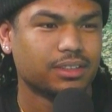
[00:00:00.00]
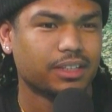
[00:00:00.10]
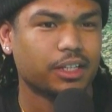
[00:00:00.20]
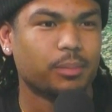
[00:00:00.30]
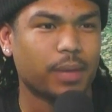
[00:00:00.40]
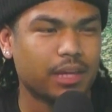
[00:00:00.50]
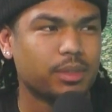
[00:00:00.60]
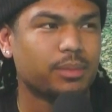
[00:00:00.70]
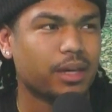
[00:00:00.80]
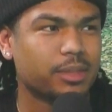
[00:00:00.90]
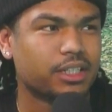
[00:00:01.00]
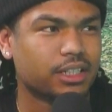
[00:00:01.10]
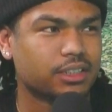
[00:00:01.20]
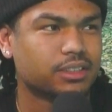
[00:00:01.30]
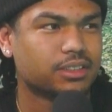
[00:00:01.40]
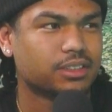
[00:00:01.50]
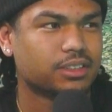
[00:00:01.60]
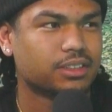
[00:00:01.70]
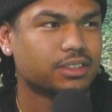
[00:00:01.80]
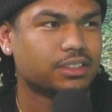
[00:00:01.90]
Like a baby duck.
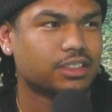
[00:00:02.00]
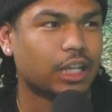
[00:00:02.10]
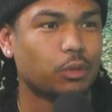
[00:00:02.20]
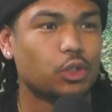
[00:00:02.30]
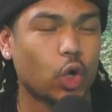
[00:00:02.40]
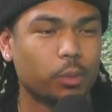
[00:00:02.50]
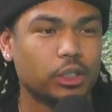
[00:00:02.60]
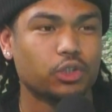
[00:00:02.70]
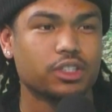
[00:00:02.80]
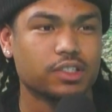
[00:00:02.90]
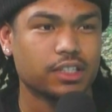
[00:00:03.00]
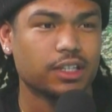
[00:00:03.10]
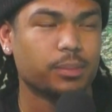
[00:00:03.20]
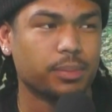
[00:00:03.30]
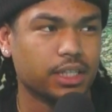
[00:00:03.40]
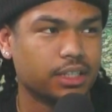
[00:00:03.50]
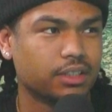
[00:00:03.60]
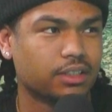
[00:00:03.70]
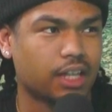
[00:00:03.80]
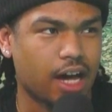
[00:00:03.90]
Like when you open it, you can see the beak,
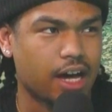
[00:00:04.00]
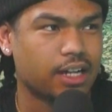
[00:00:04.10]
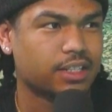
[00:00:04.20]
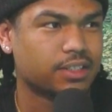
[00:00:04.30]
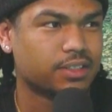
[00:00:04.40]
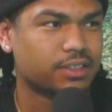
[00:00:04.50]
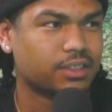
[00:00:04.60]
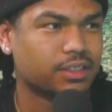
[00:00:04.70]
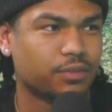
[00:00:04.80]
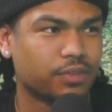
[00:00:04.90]
the eyes, the